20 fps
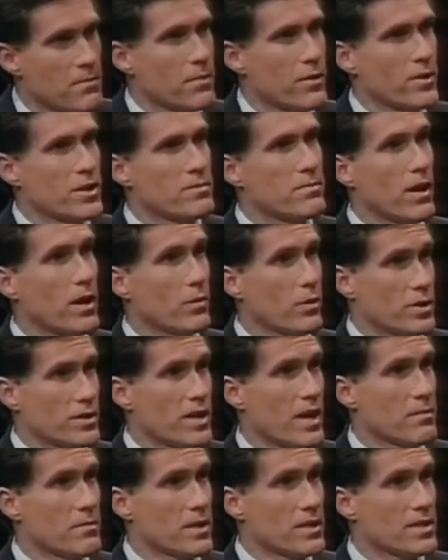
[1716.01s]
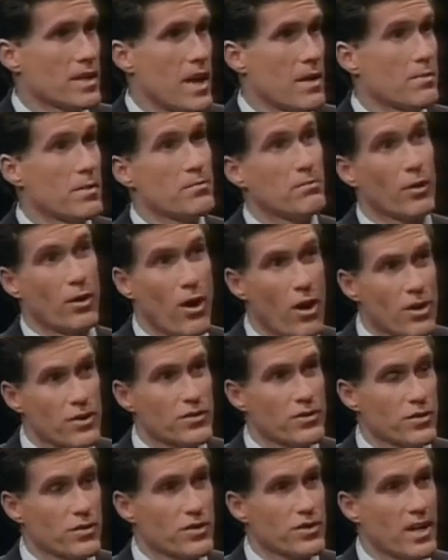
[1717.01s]
periods by which that must happen, but
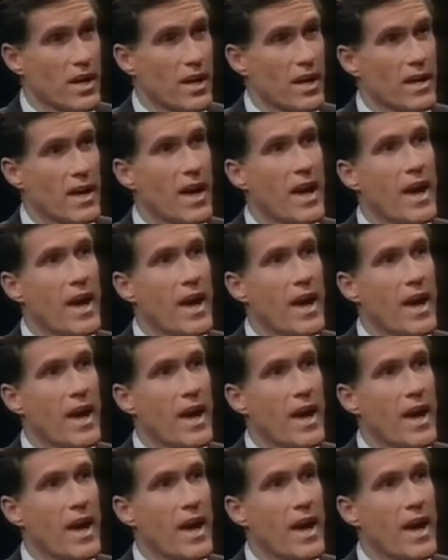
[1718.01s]
also saying,